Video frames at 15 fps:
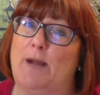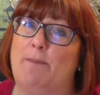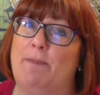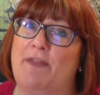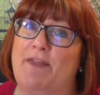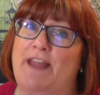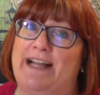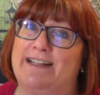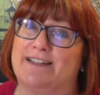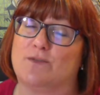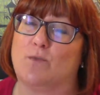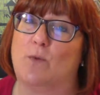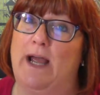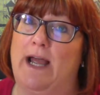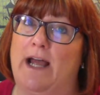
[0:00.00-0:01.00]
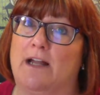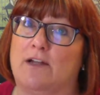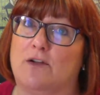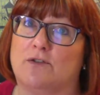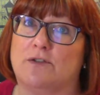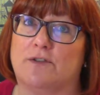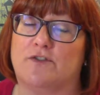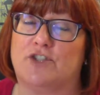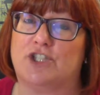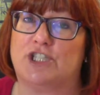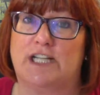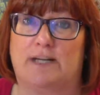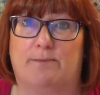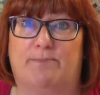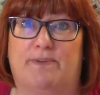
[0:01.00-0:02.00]
that's where a lot of
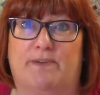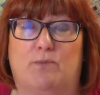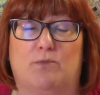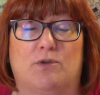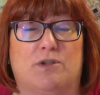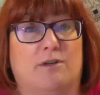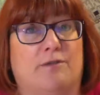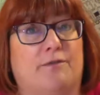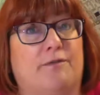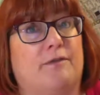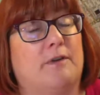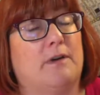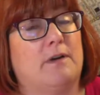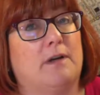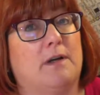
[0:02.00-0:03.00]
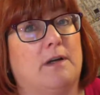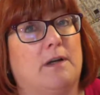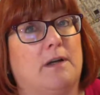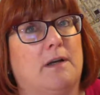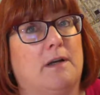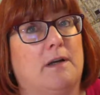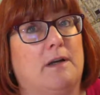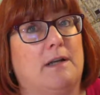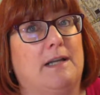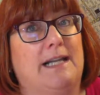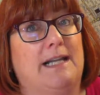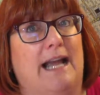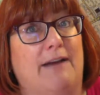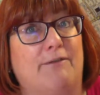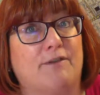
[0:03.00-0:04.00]
ships would have
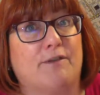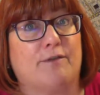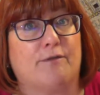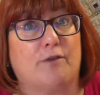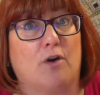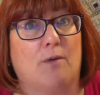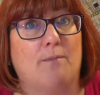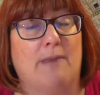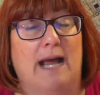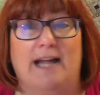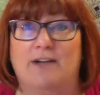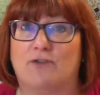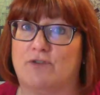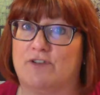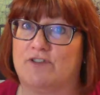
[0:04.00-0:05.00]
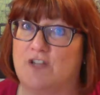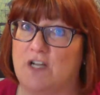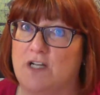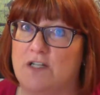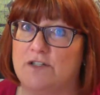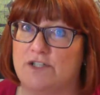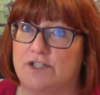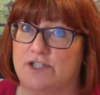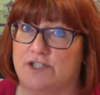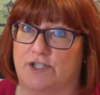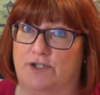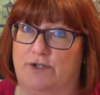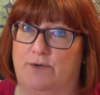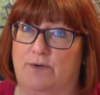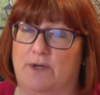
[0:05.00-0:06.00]
left from and returned
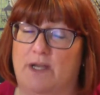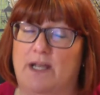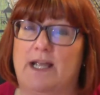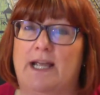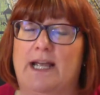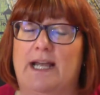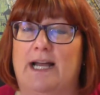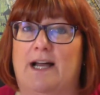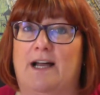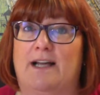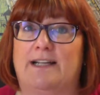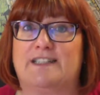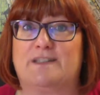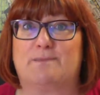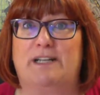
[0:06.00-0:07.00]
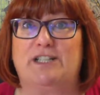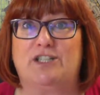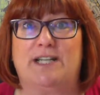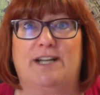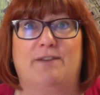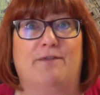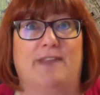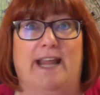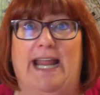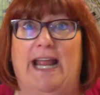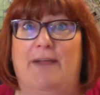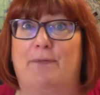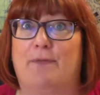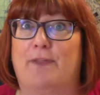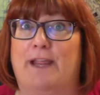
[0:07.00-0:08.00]
to, especially if they
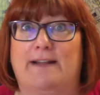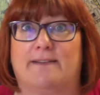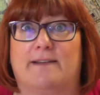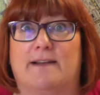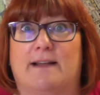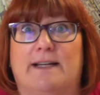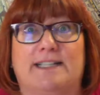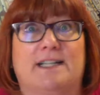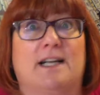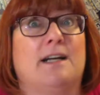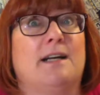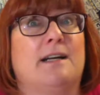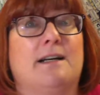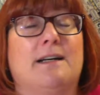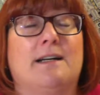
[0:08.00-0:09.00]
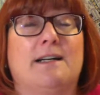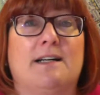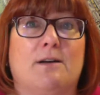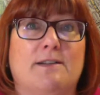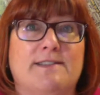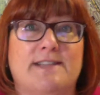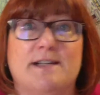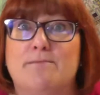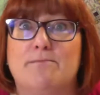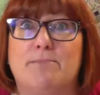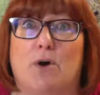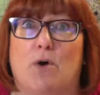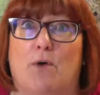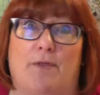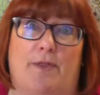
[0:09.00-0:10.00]
had things like timber
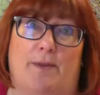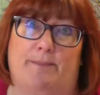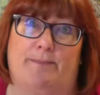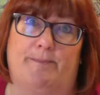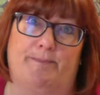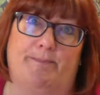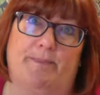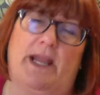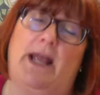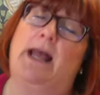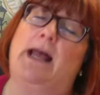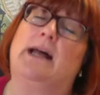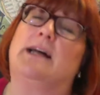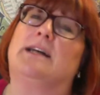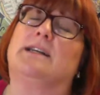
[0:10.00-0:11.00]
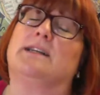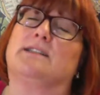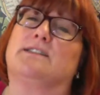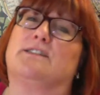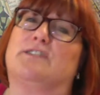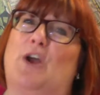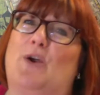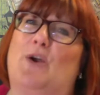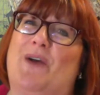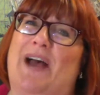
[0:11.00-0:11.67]
on them. So